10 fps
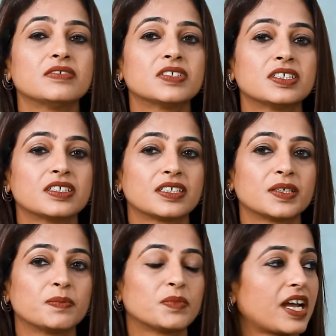even
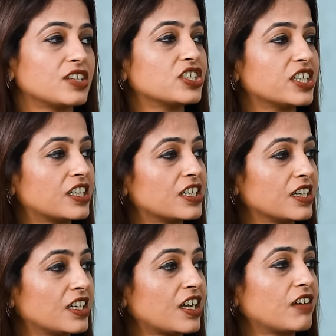
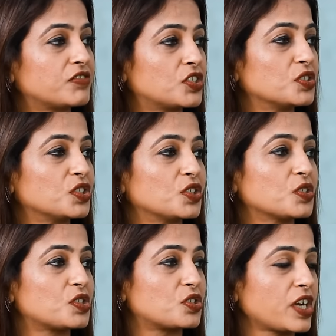agitated enough
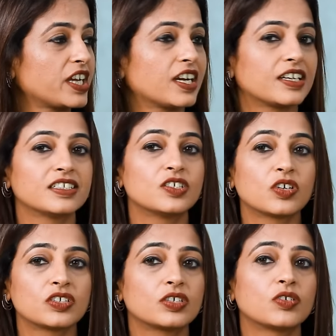to strike at the
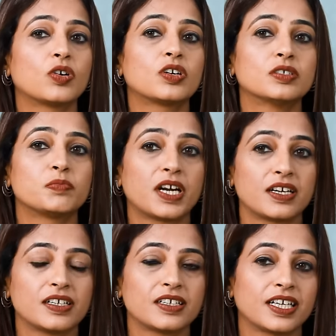doctor or the
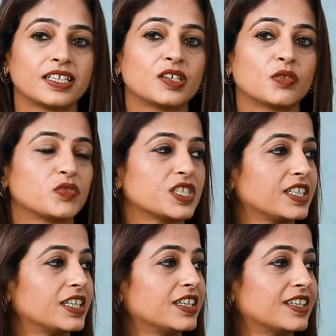partner, and then
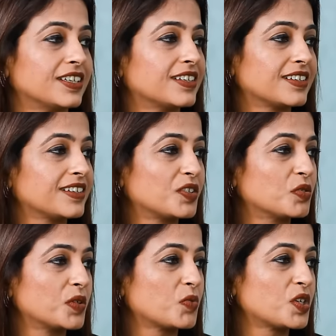obviously
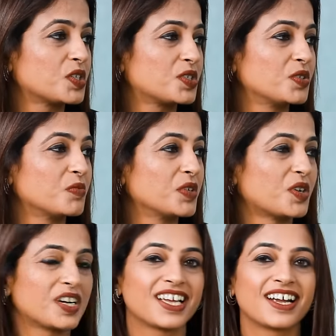no one wants to go
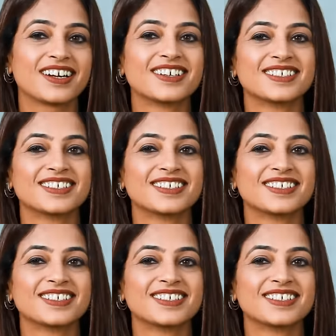beyond that.